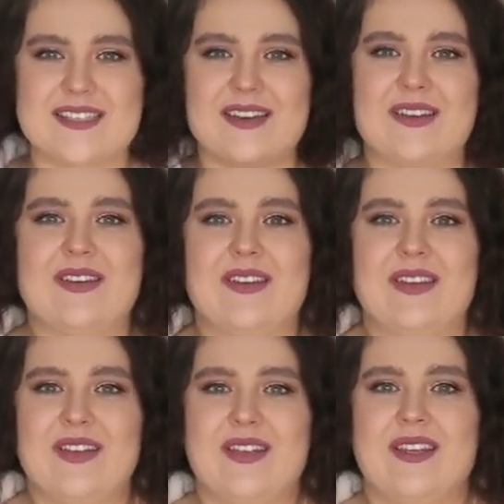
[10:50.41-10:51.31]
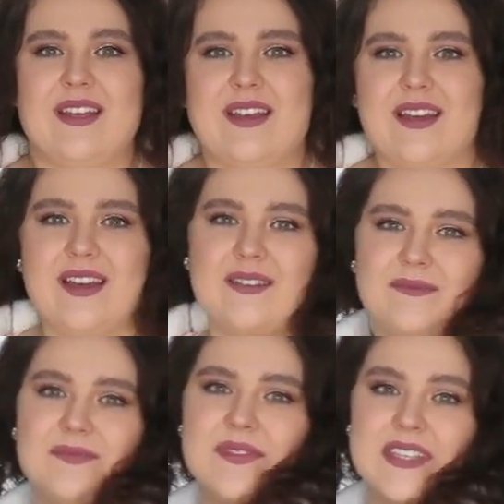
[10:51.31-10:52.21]
so
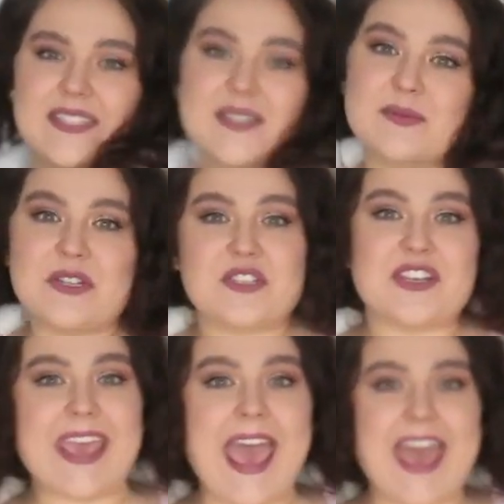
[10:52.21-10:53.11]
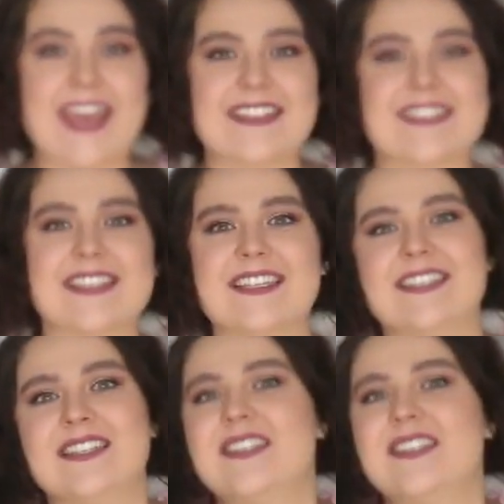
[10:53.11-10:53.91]
this is what you get.